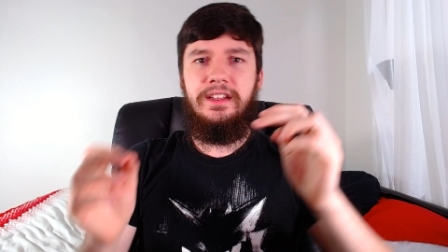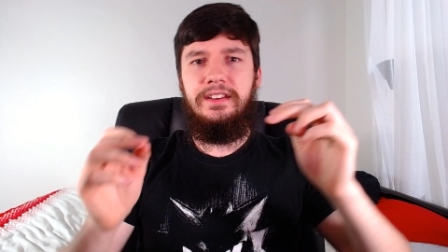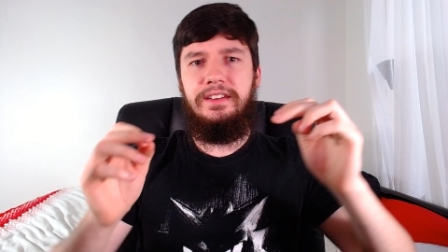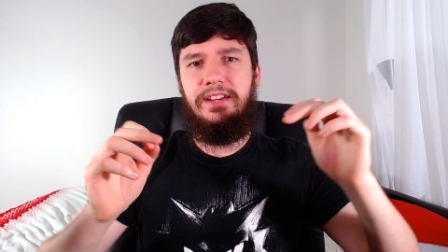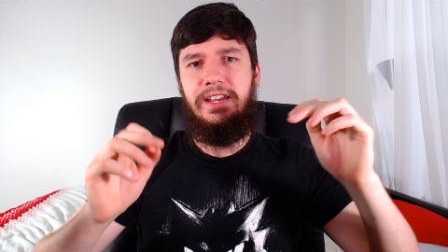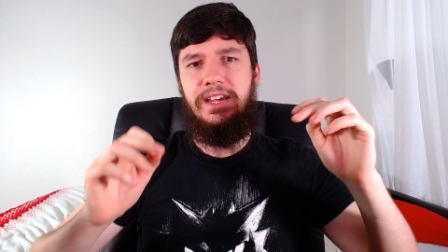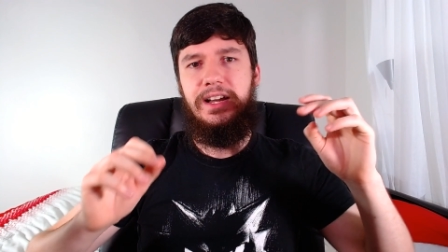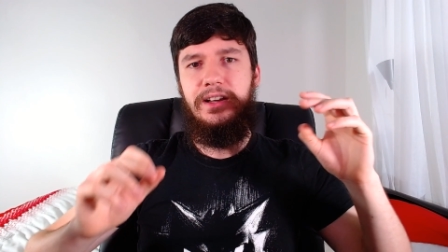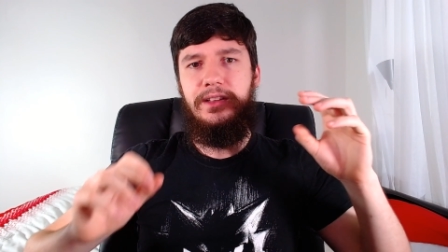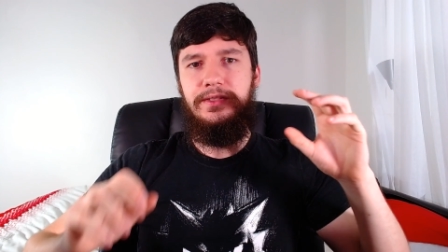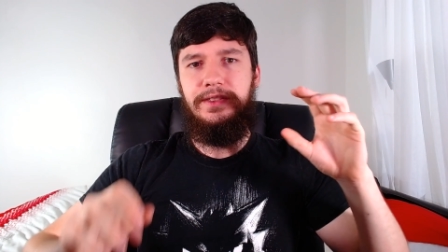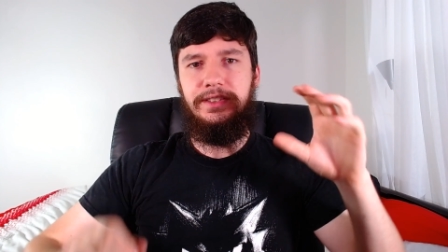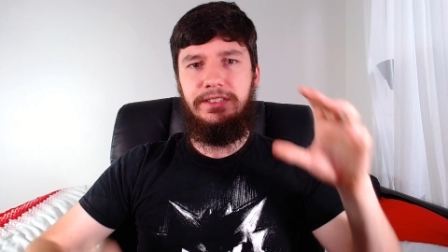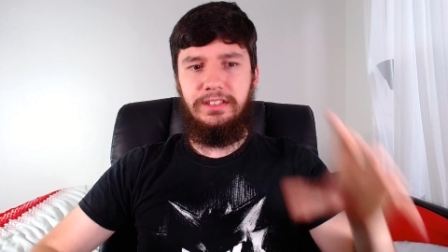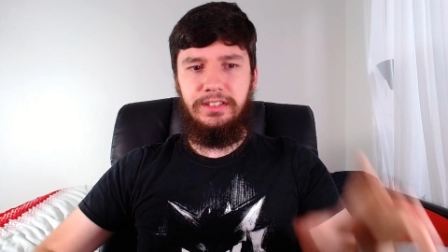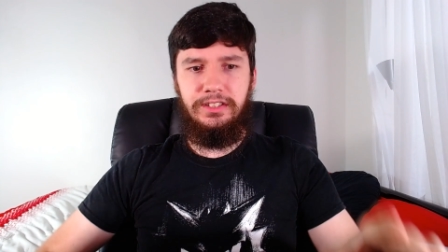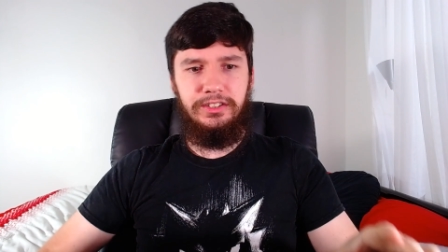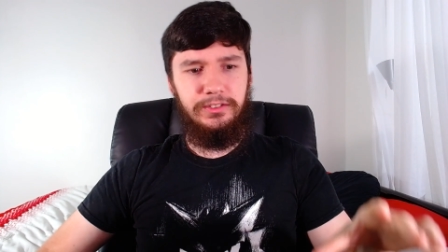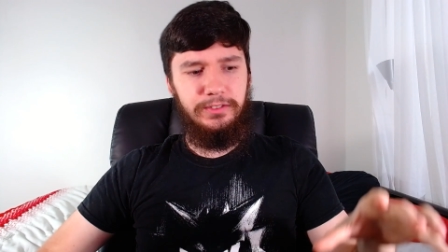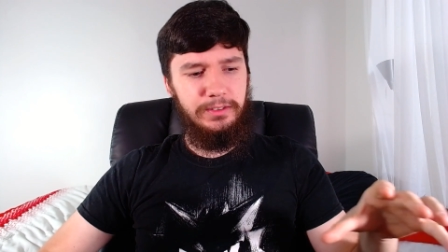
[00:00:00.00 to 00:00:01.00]
Now, there's
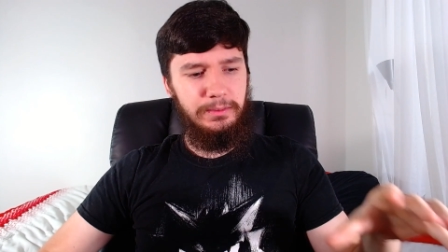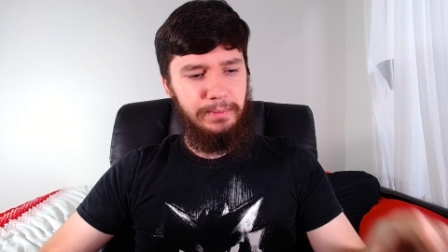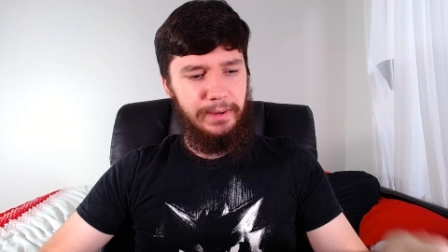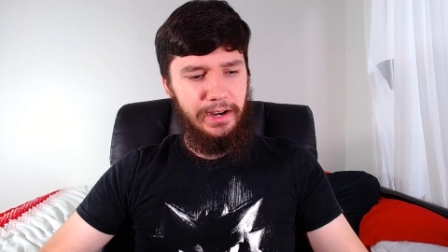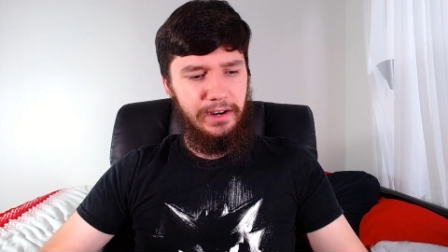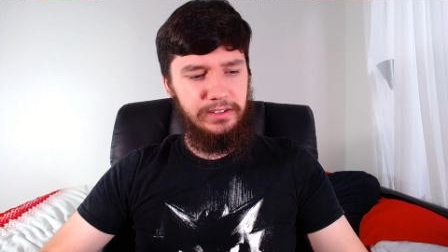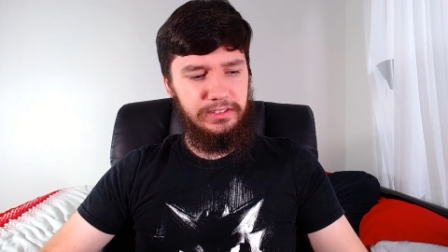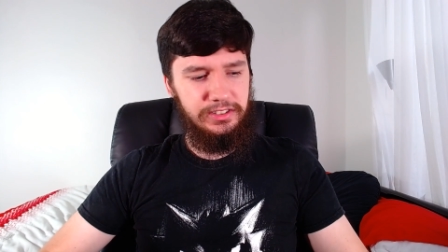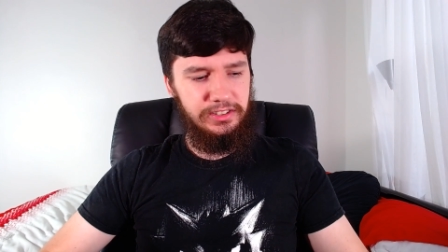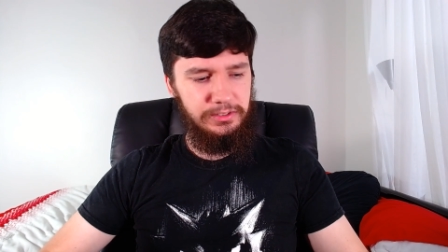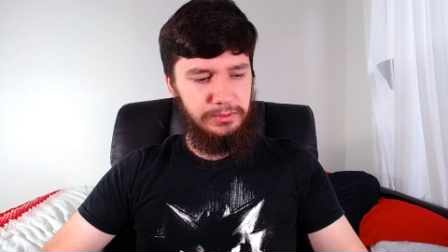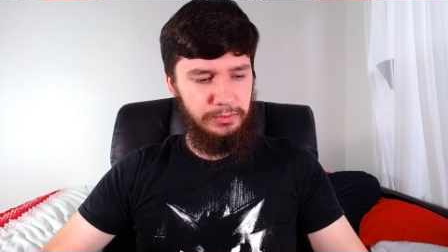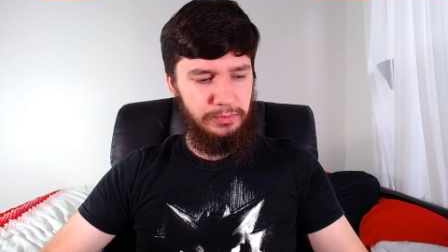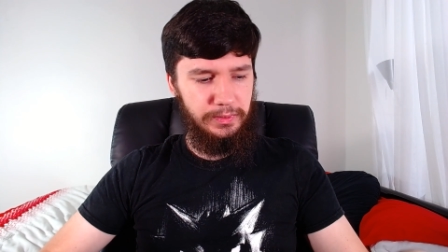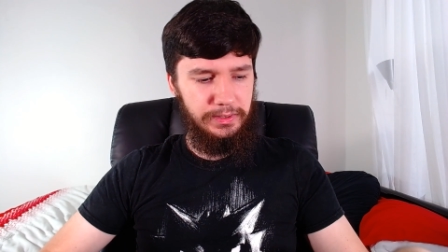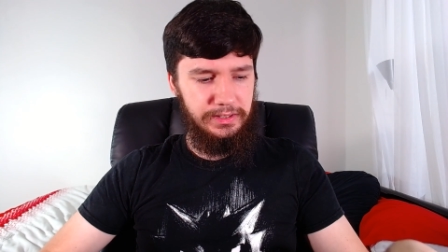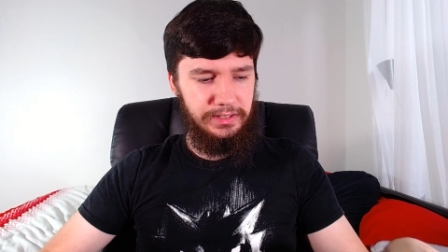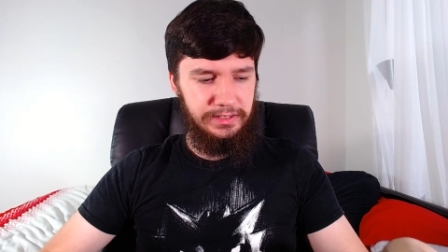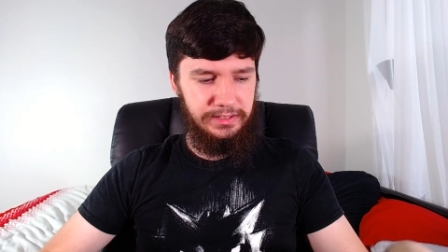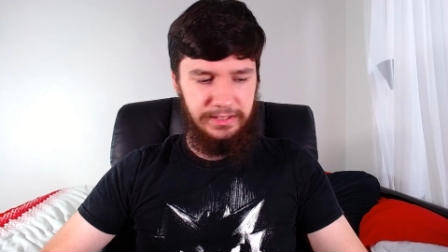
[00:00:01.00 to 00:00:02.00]
a lot of comparisons
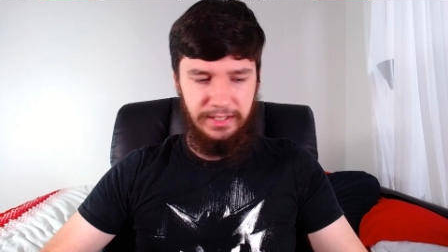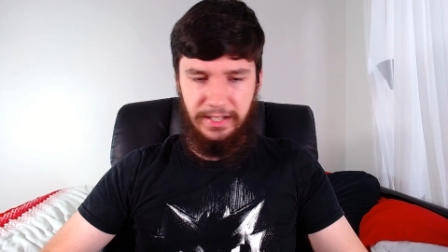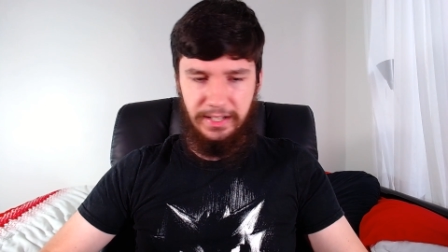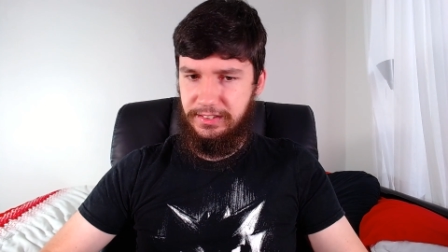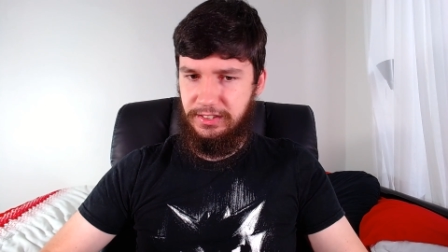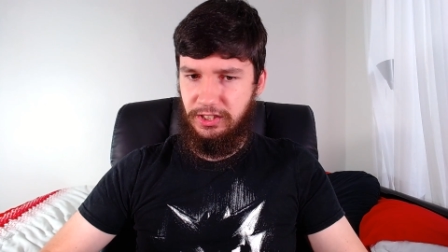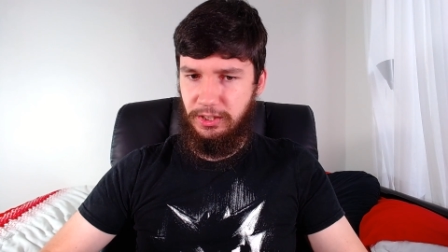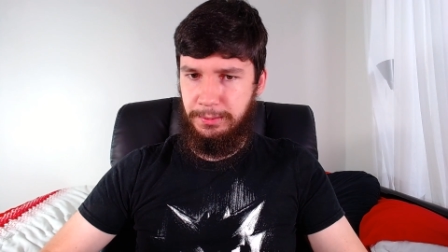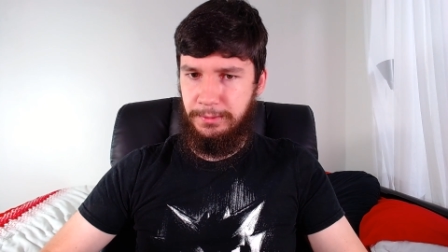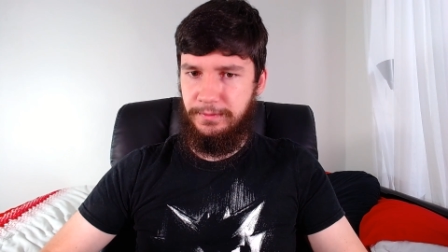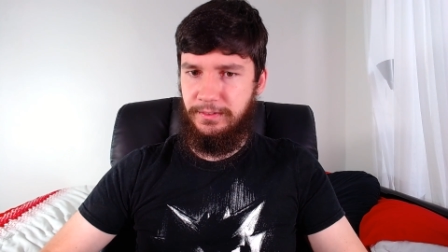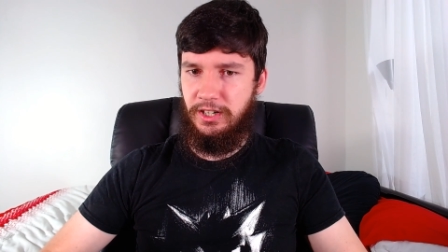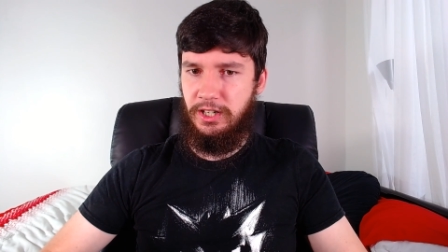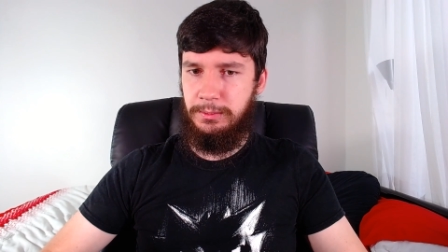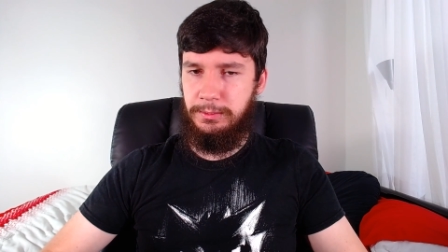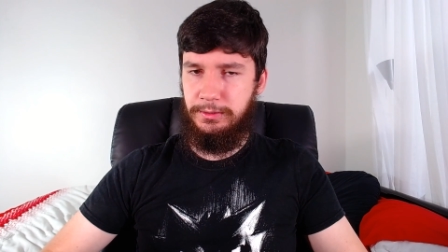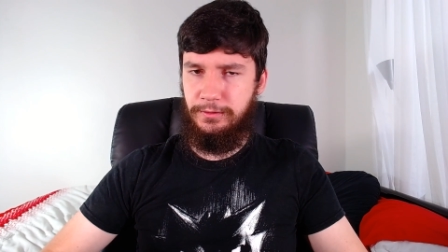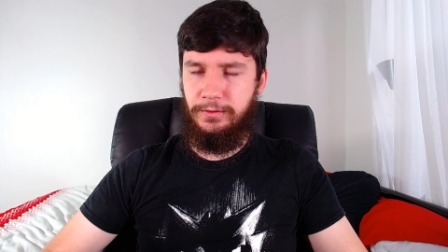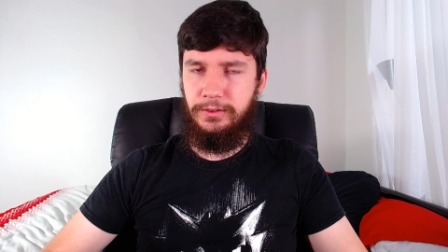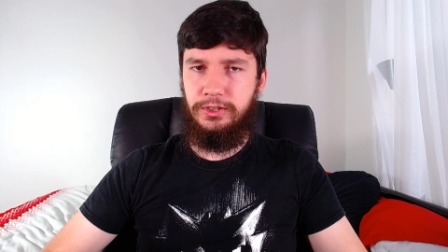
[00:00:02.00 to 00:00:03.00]
between the desktop
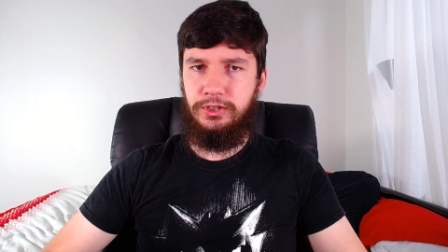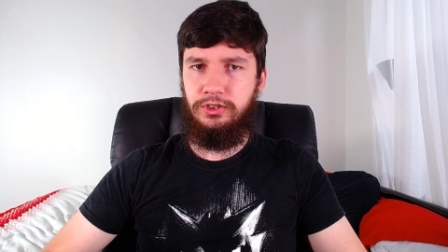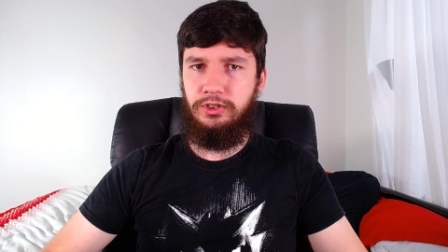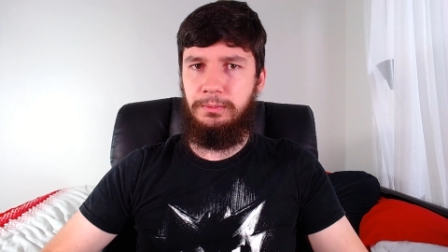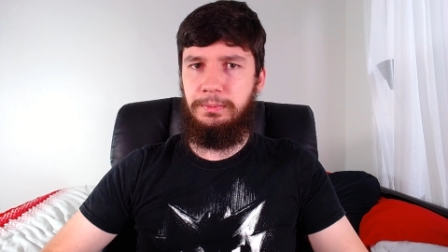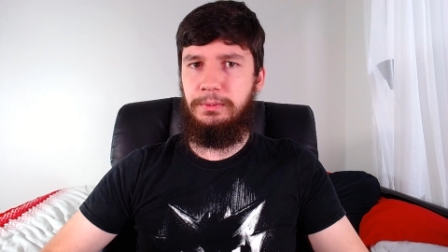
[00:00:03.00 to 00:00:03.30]
environments for sure,